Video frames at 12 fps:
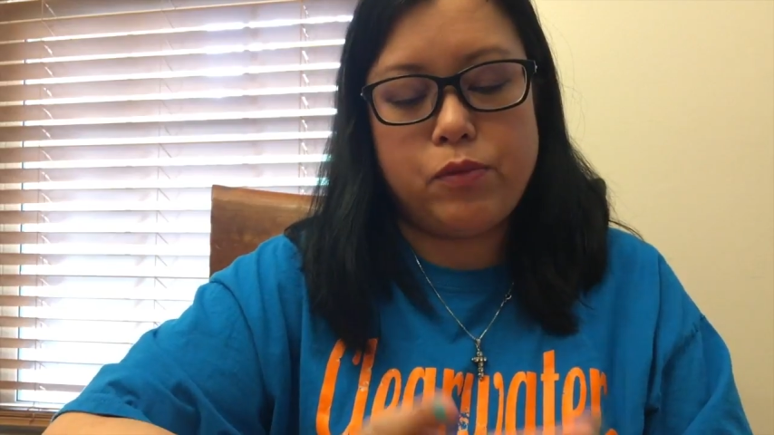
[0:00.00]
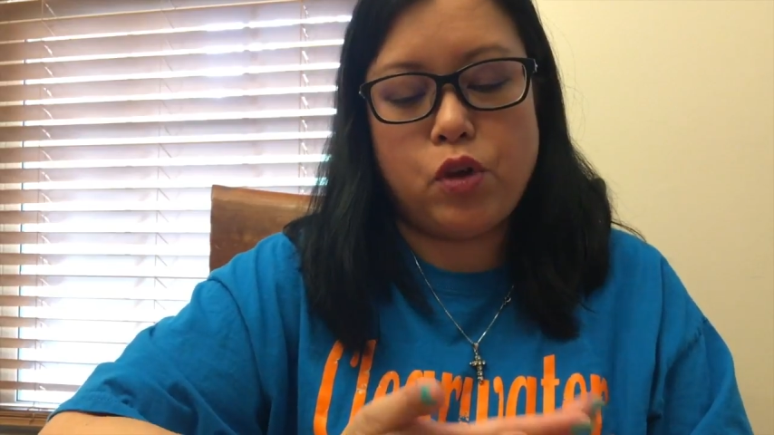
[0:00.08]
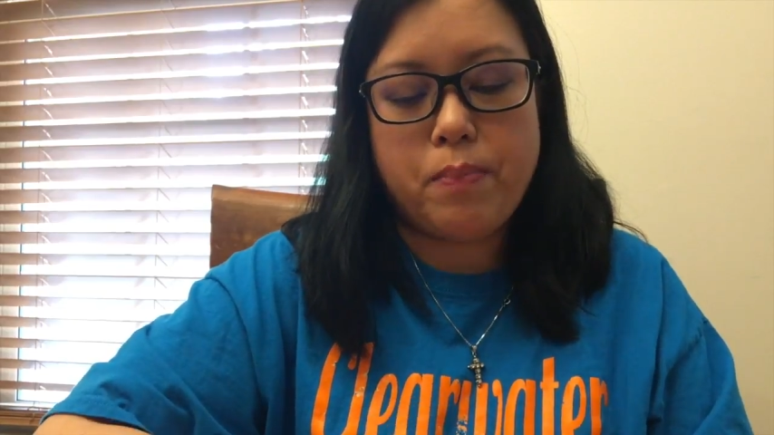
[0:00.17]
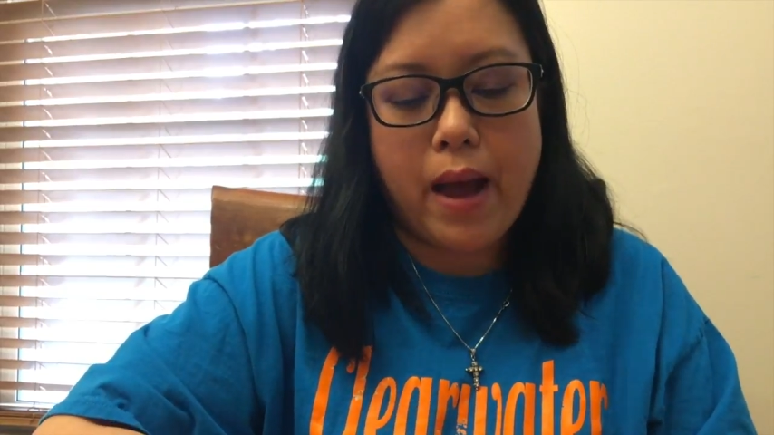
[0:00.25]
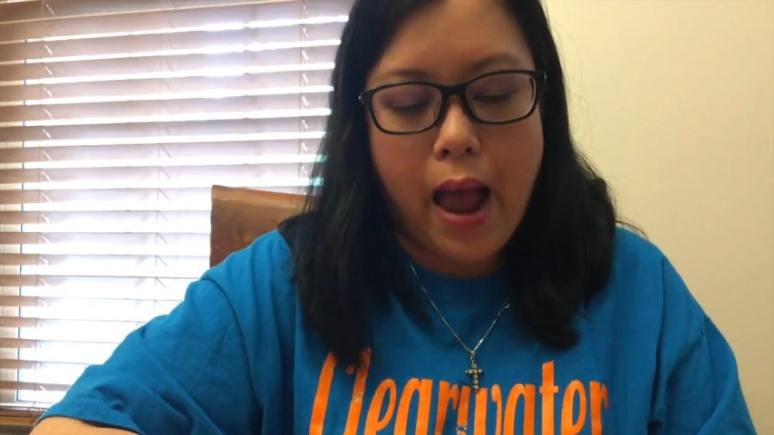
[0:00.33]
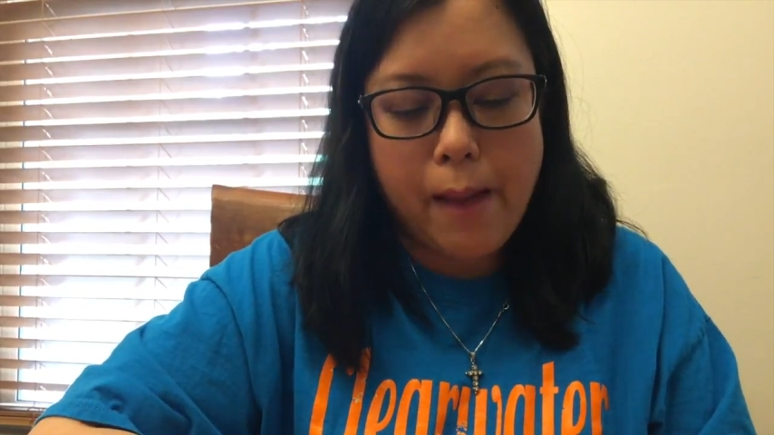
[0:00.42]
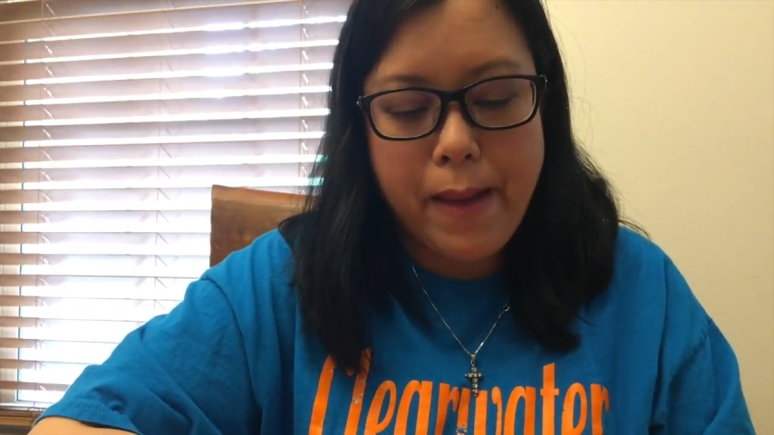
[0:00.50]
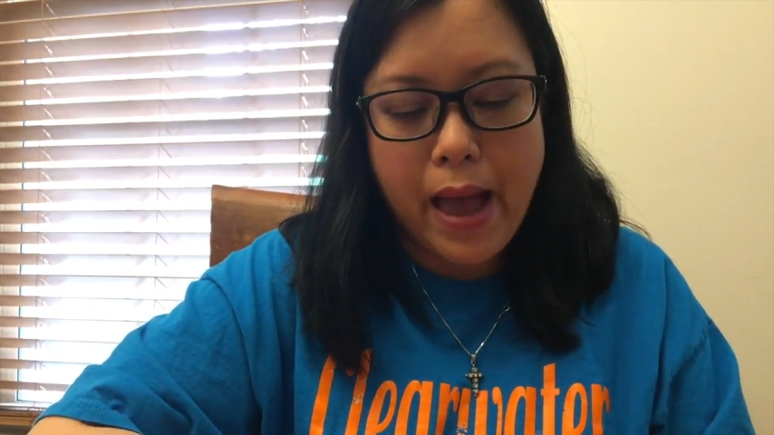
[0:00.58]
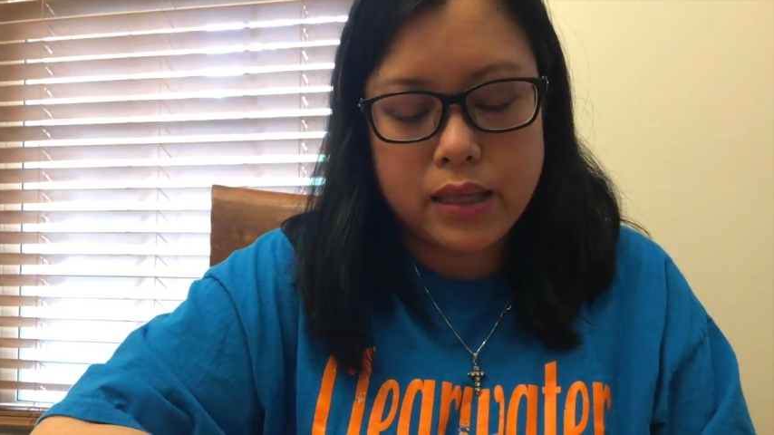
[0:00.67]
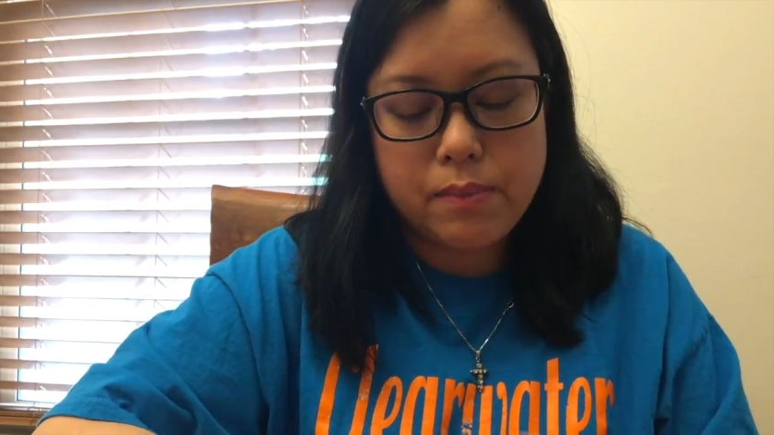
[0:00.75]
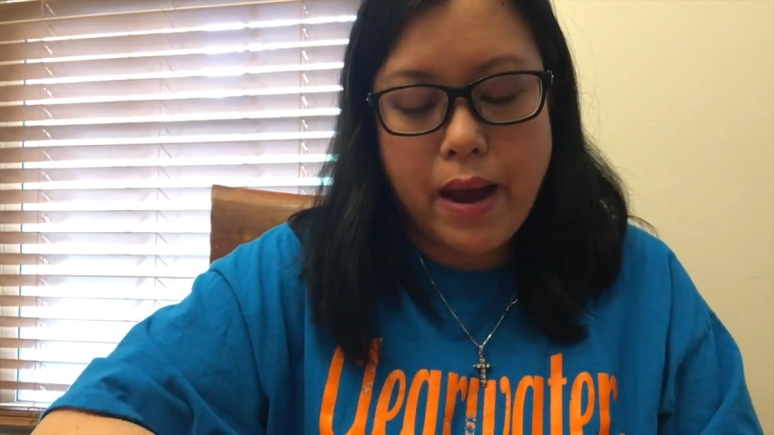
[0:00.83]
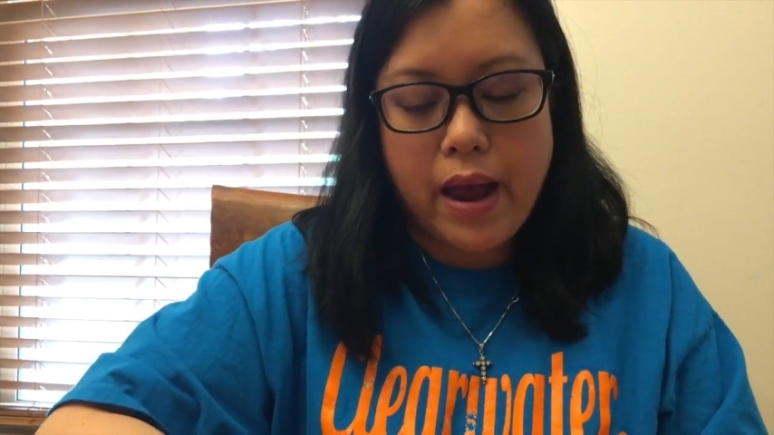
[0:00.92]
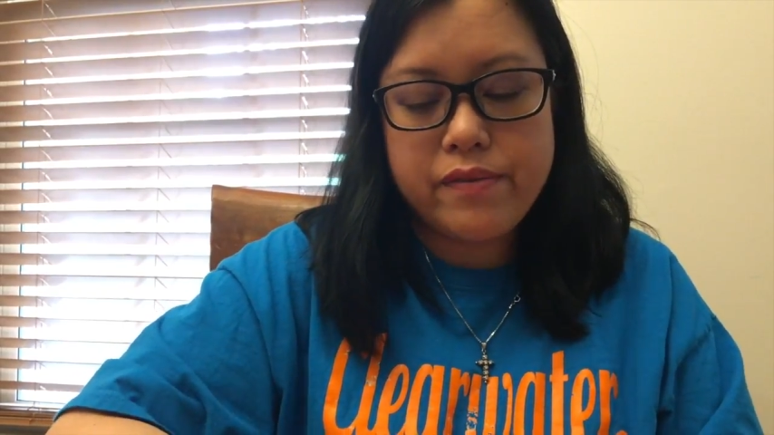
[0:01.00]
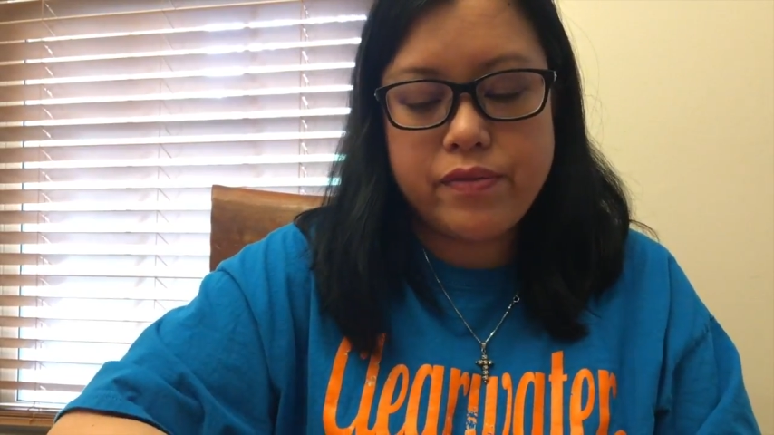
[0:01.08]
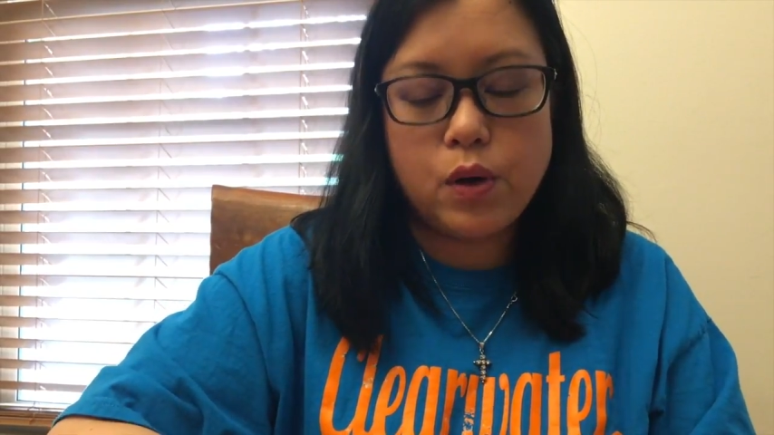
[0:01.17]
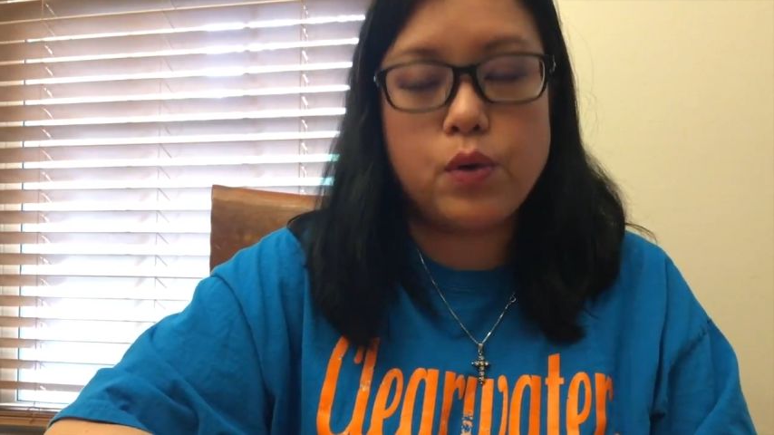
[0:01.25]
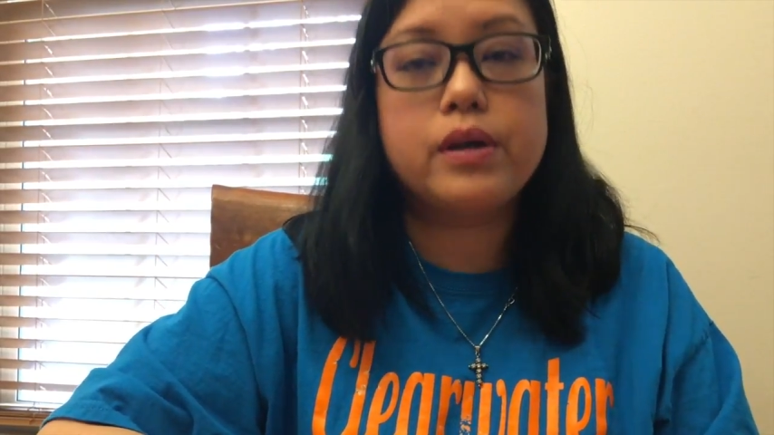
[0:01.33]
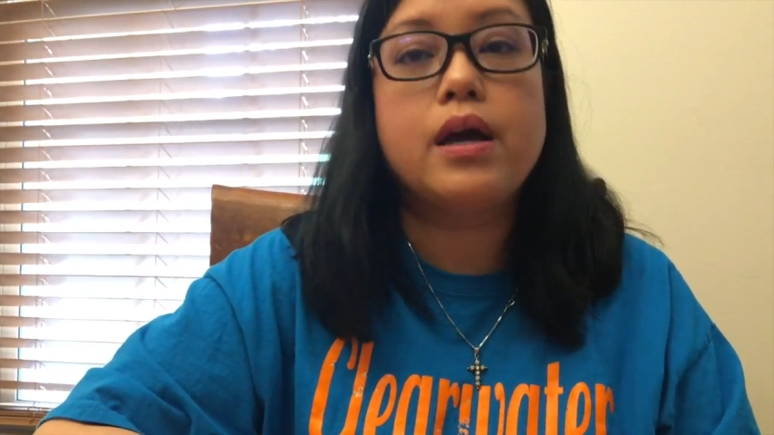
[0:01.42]
doing my iPad and my
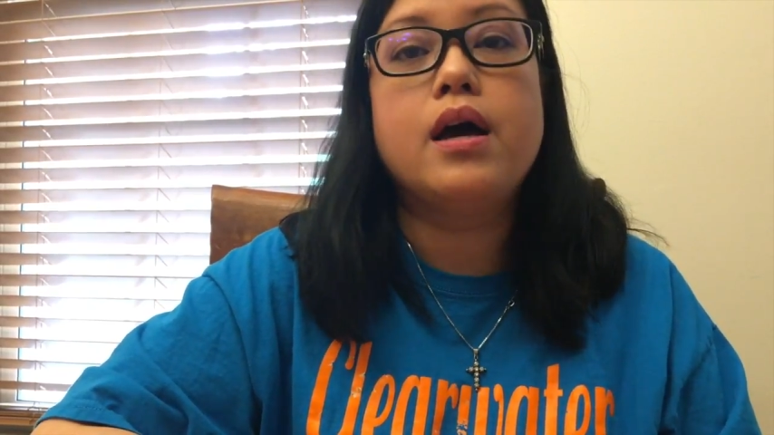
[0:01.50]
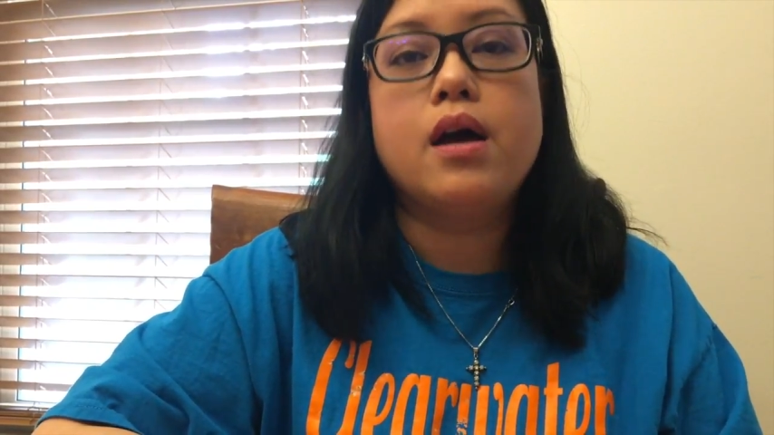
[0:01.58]
iPhone.